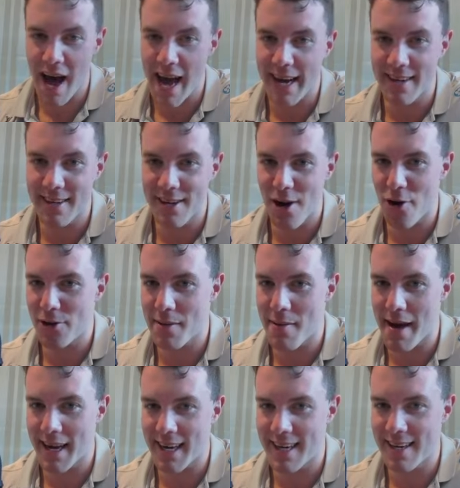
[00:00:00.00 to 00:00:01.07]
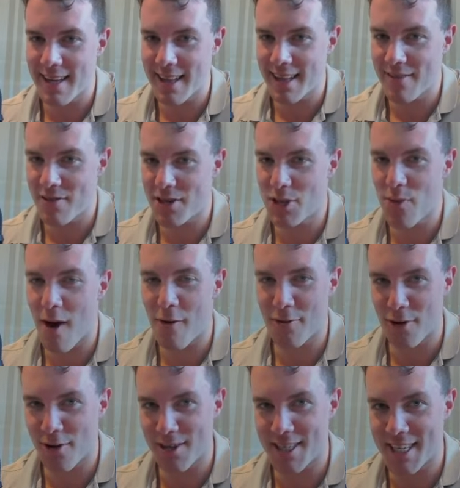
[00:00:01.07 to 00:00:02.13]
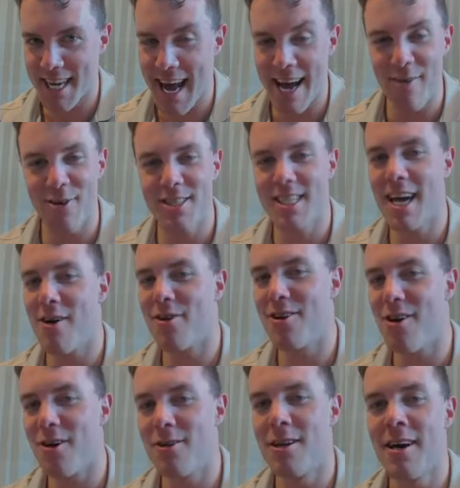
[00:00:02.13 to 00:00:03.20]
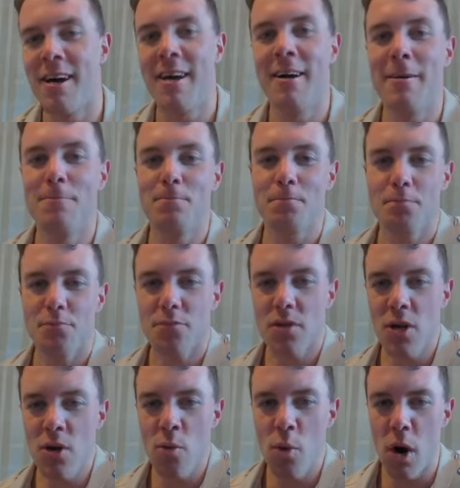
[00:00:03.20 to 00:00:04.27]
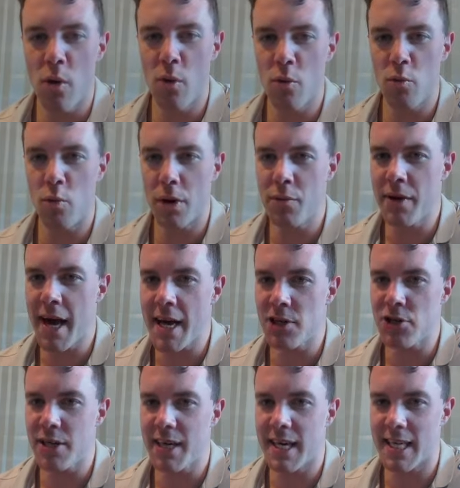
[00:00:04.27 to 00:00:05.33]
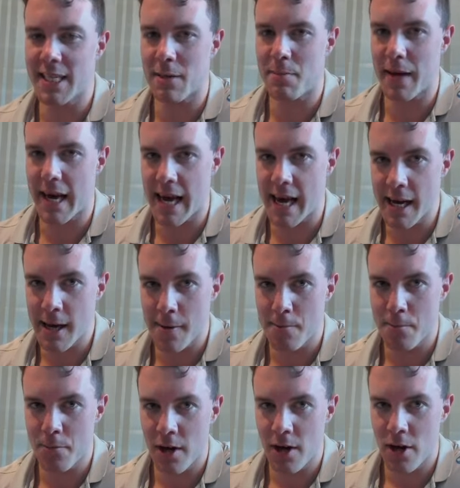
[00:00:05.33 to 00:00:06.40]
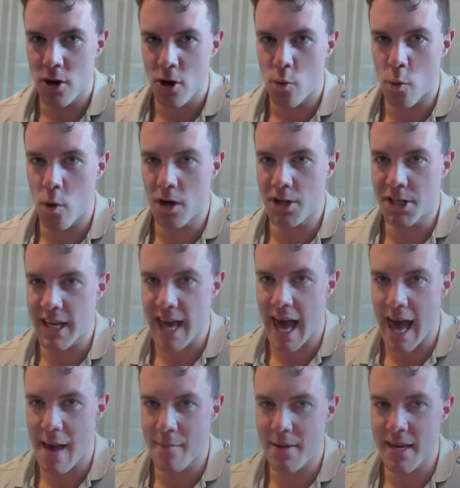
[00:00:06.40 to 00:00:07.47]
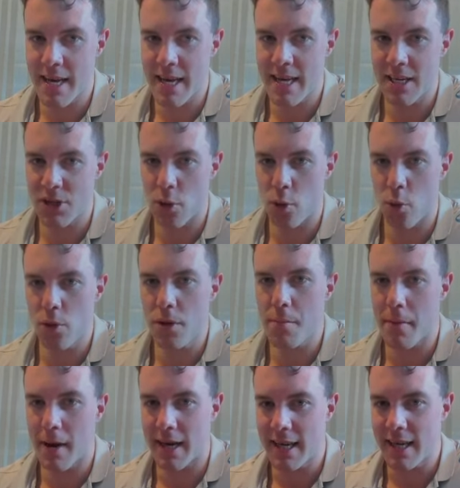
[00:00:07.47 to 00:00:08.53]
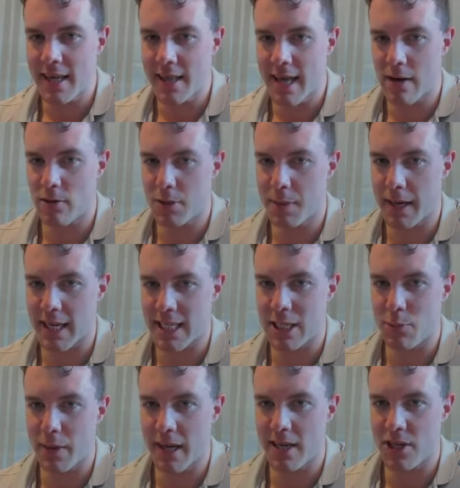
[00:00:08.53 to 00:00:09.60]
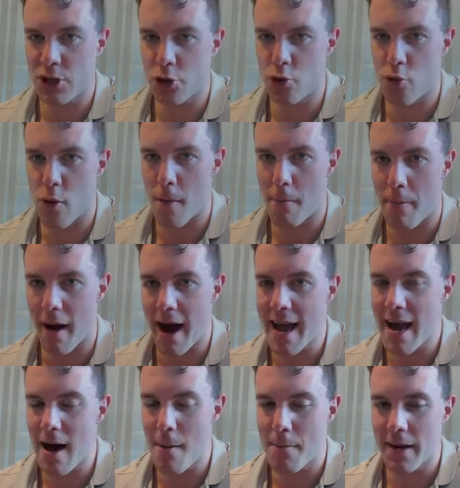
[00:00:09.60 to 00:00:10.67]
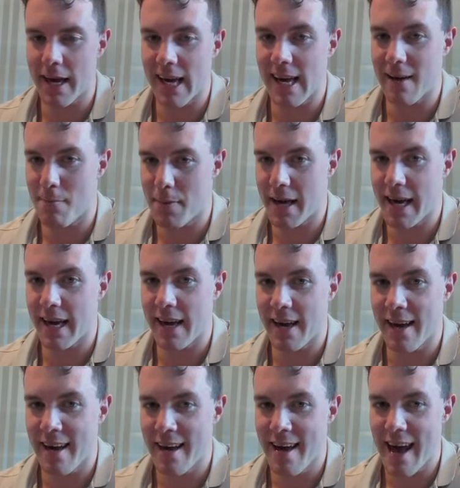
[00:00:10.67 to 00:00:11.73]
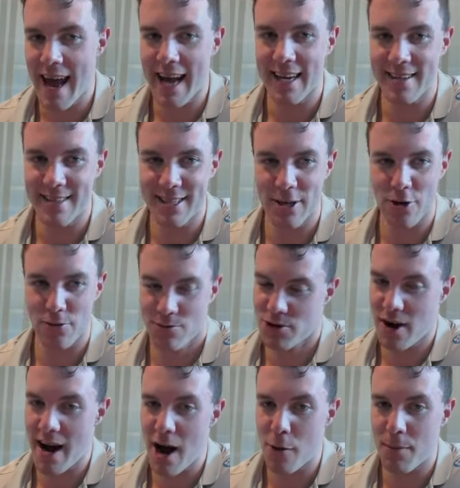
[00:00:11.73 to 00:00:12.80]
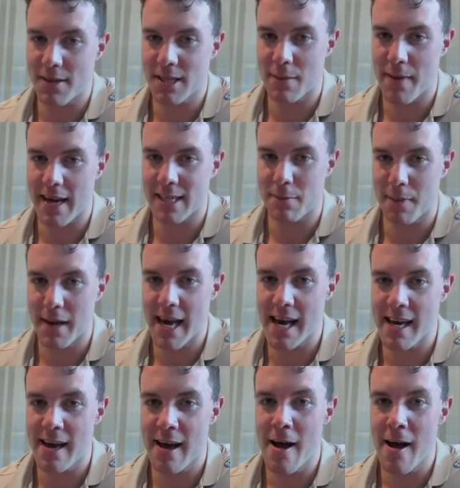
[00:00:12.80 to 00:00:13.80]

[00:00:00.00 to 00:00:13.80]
and you're only making eleven, twelve dollars a day. What's going on? Well, when we actually get to PEG, what's going to happen is all the money that was being spent to buy up E M P and, you know, try help us get back to PEG,